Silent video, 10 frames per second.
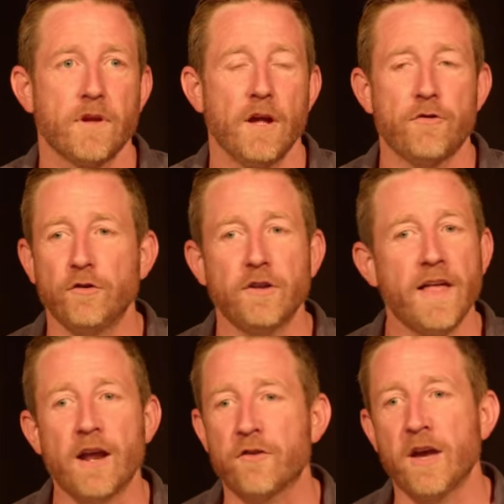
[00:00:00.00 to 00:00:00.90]
And so to
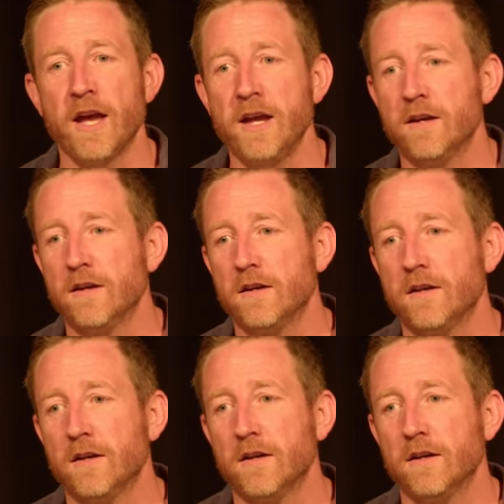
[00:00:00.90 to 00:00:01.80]
that I say,
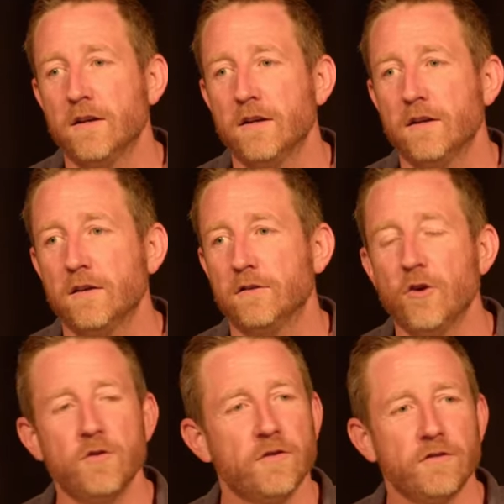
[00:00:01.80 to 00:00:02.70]

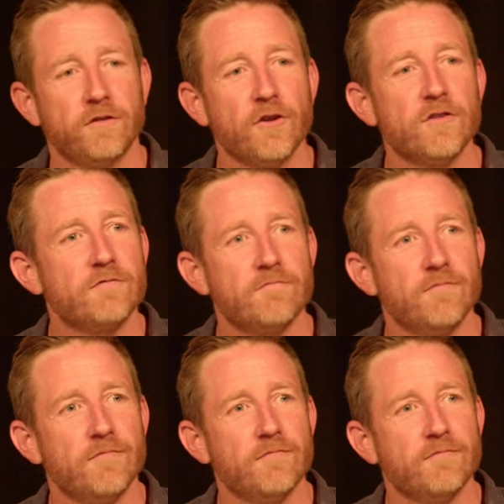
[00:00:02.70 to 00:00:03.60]
don't
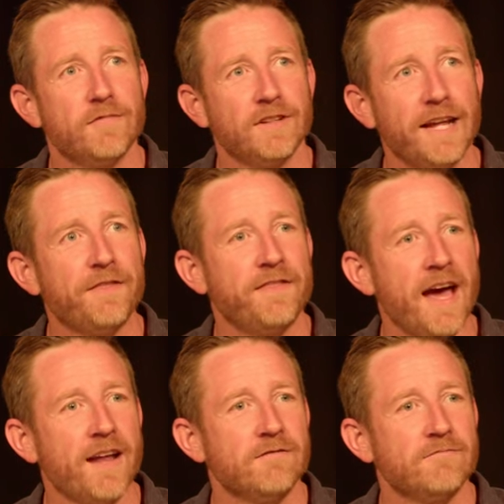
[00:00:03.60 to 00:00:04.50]
let
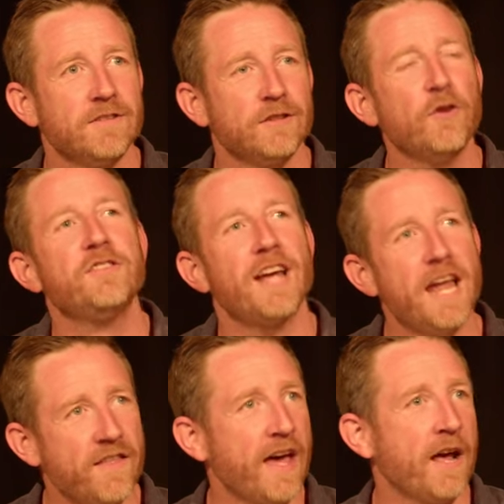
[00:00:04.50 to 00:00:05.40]
that Don't
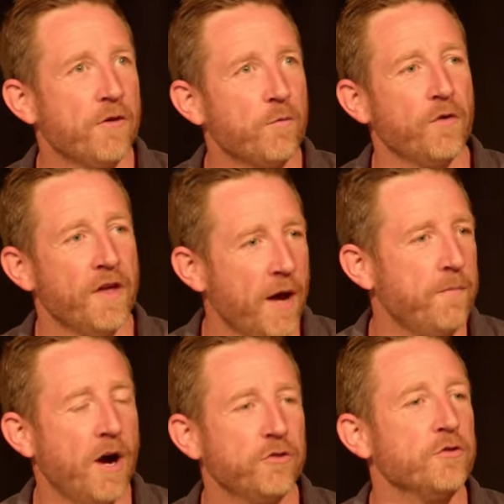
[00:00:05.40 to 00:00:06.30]
take that as, well, then
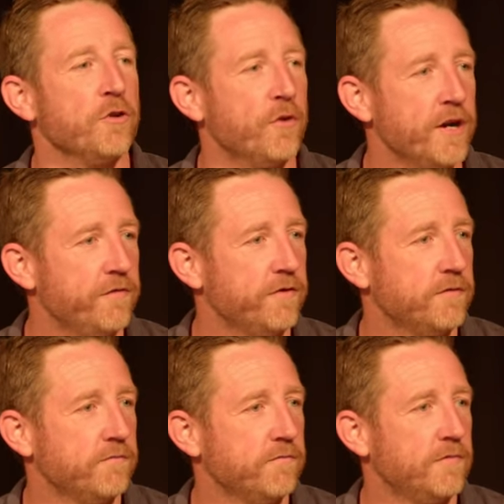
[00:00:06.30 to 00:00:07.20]
I shouldn't grieve.
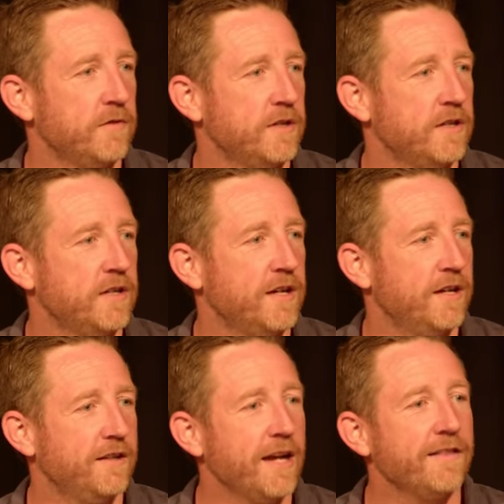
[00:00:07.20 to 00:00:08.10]
Take